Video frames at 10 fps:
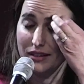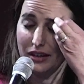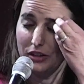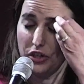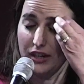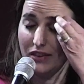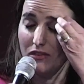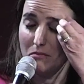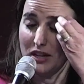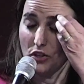she had
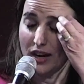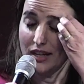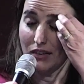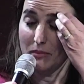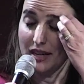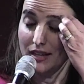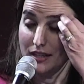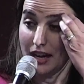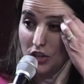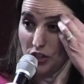tried to give me a
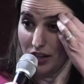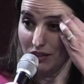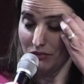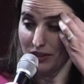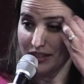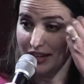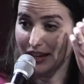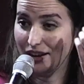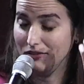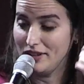detention for sitting
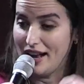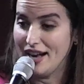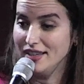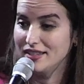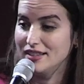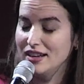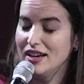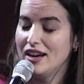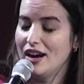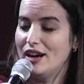out of class.
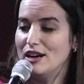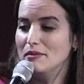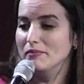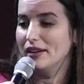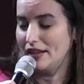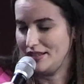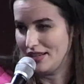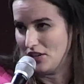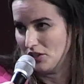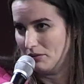That
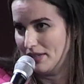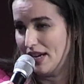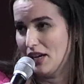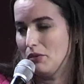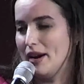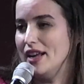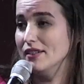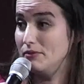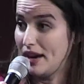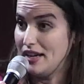detention was taken away.
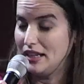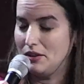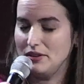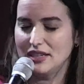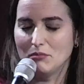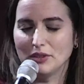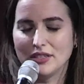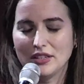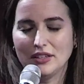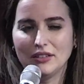And finally, I was able
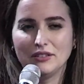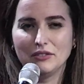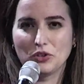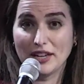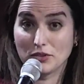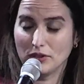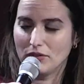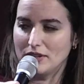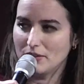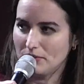to transfer to
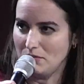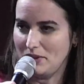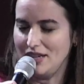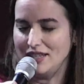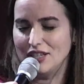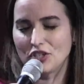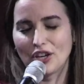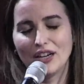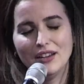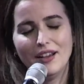a different PE
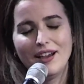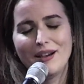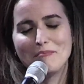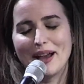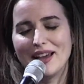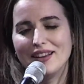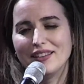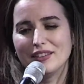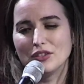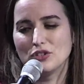teacher. But
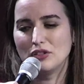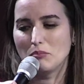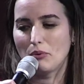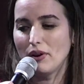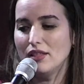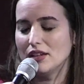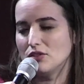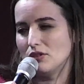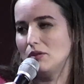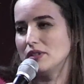the point of that
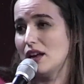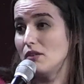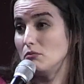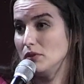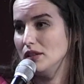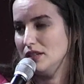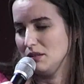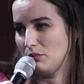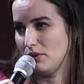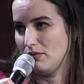story was I had a really
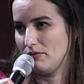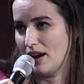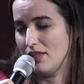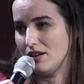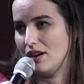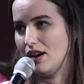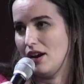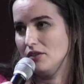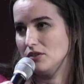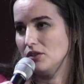supportive father, and I
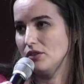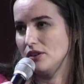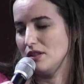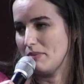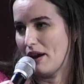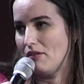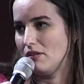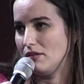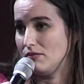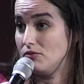also learned the power
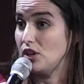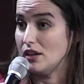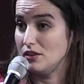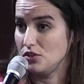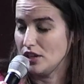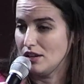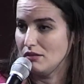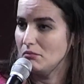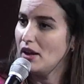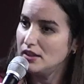of
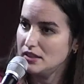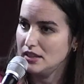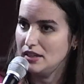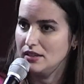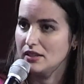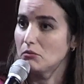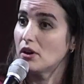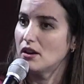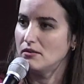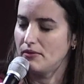challenging policies that were
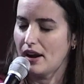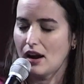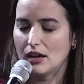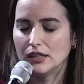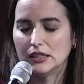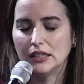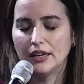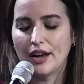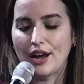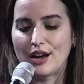unfair.
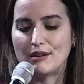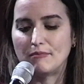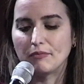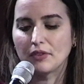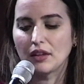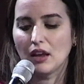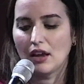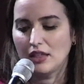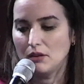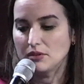
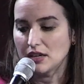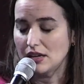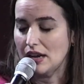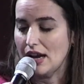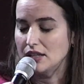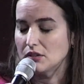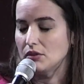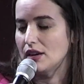Then I was in high school and